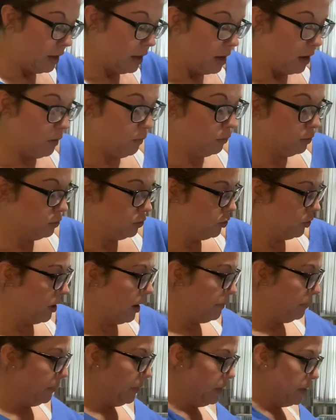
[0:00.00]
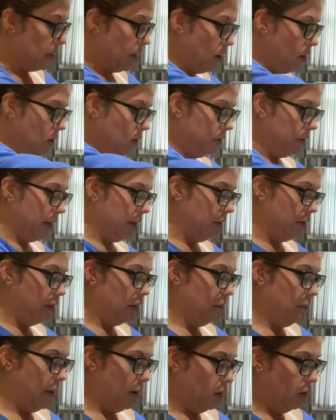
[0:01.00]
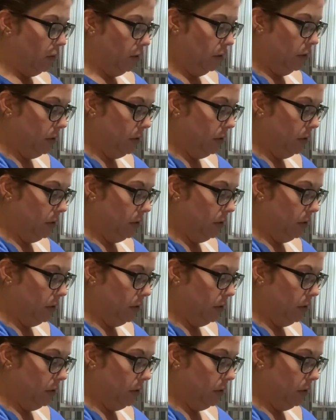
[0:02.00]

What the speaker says: And we'll drop this all down in a bowl.